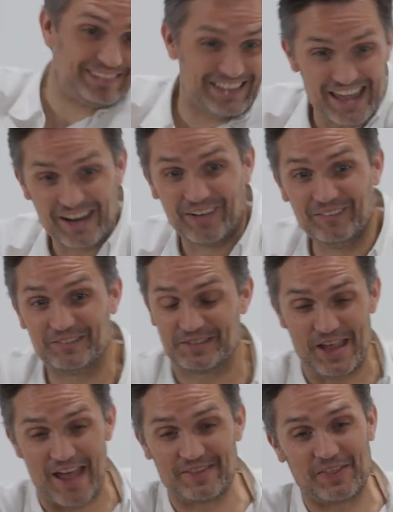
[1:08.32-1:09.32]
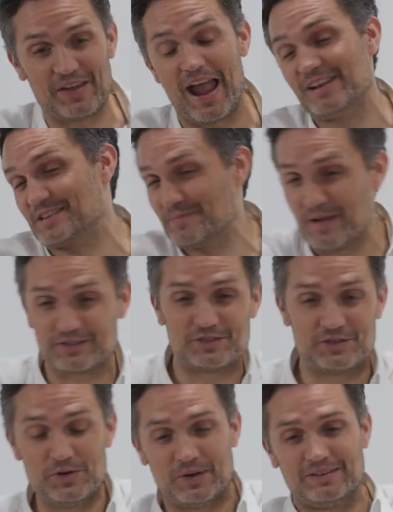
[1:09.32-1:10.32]
I had something else to
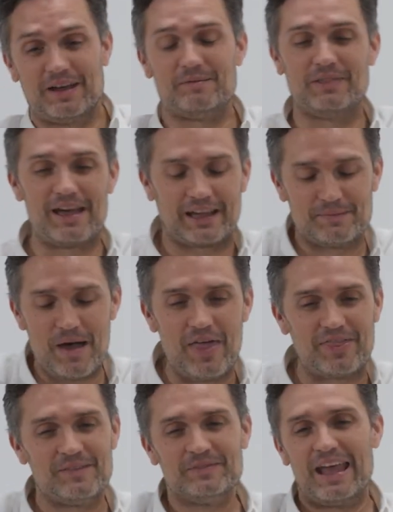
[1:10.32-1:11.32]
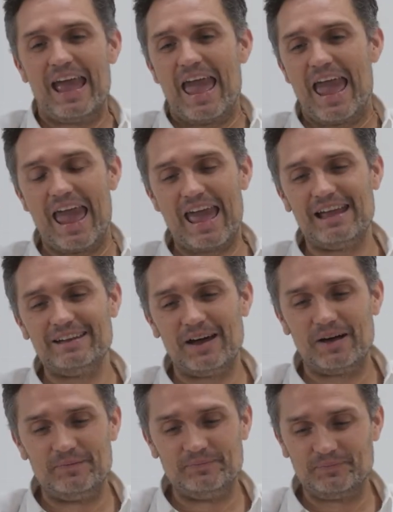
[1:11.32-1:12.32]
do in like a month, and
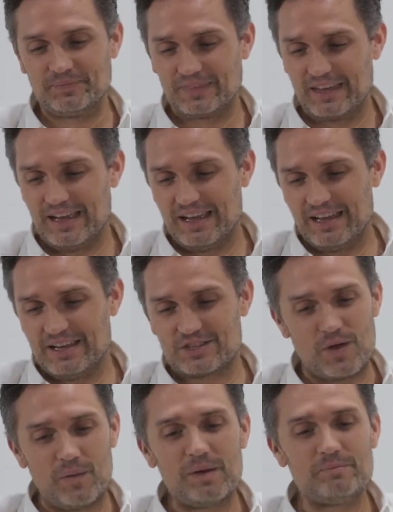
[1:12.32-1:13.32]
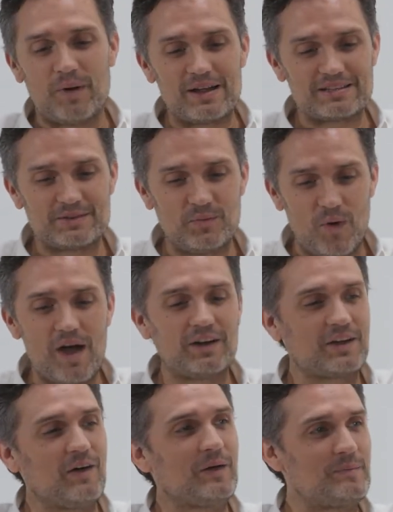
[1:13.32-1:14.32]
so I went and bought some
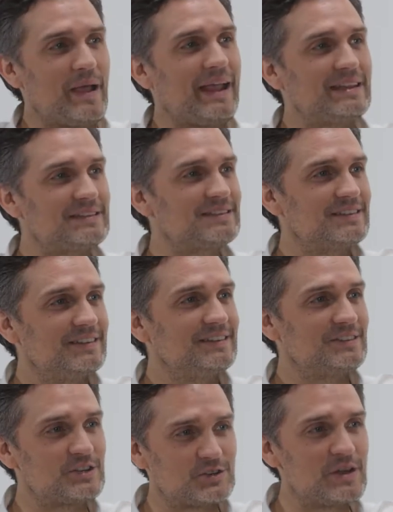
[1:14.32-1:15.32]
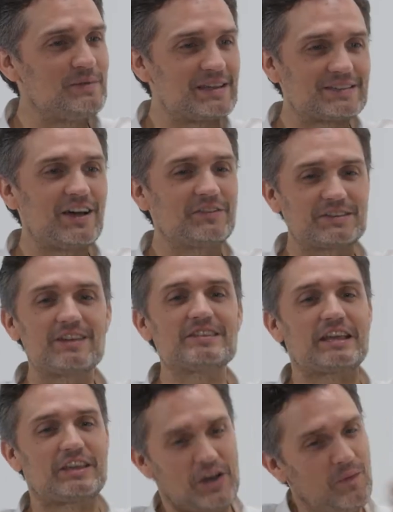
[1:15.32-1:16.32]
watercolor paints to treat myself, because I was
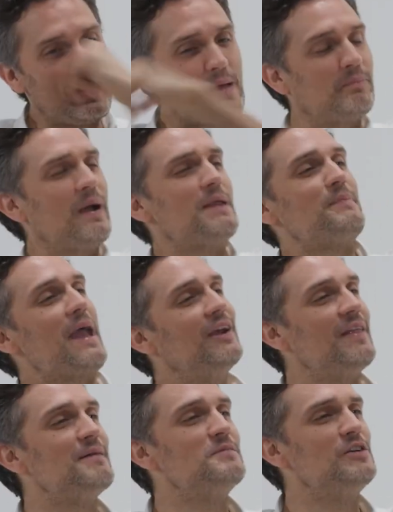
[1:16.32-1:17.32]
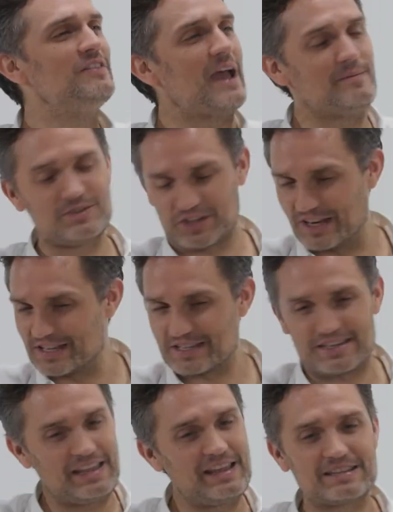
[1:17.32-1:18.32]
like, you know what? I played a painter in that movie. I'm just gonna
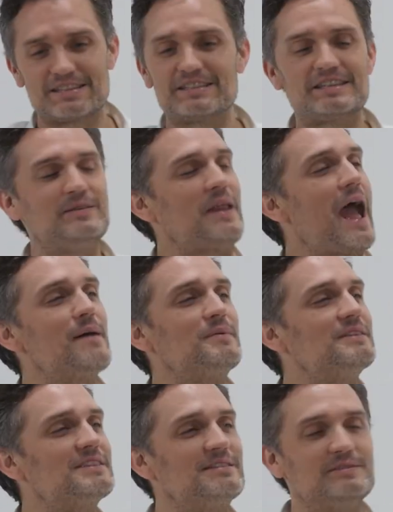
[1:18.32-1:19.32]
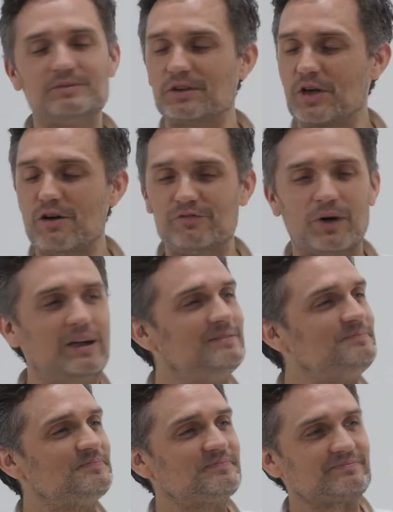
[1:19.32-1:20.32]
see this and see what happens. And I'm not a real
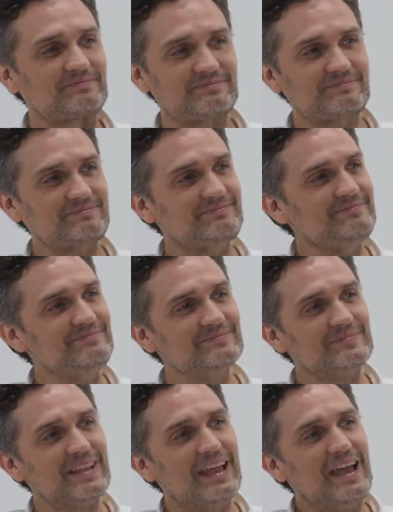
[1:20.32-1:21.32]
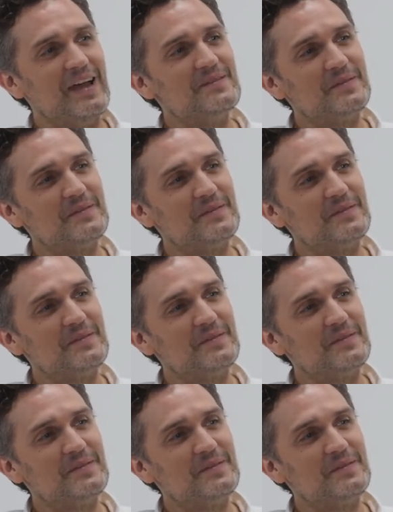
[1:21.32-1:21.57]
painter, but I played one on TV.